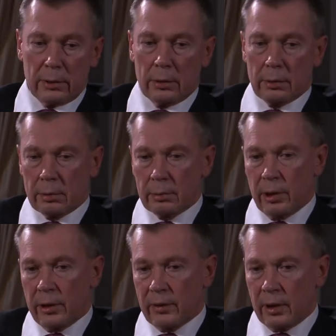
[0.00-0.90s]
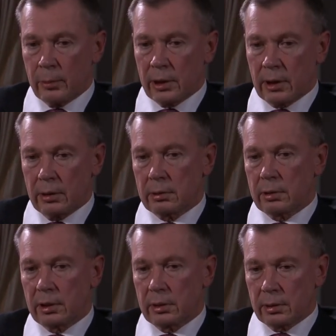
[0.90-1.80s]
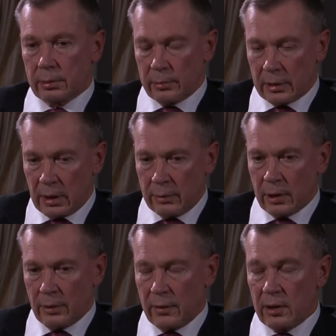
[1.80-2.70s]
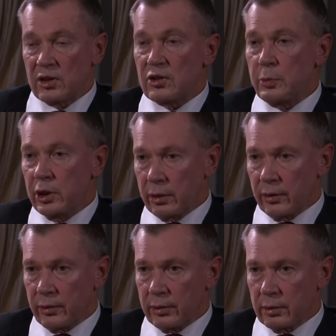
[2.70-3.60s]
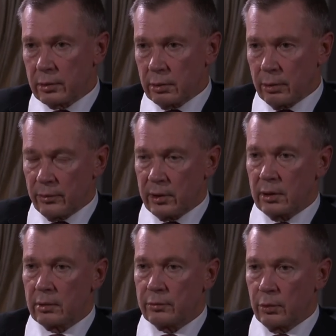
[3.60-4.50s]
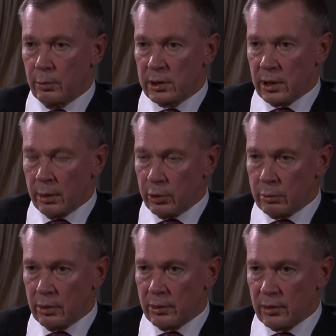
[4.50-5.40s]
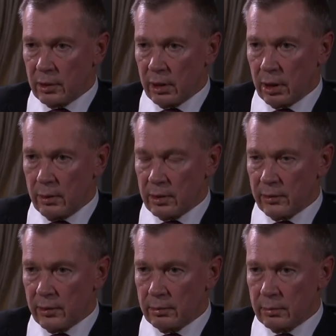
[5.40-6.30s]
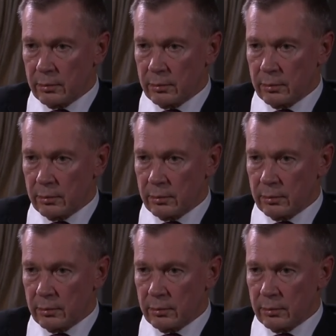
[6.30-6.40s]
No, we are skeptical given the experience of the former tribunals like this.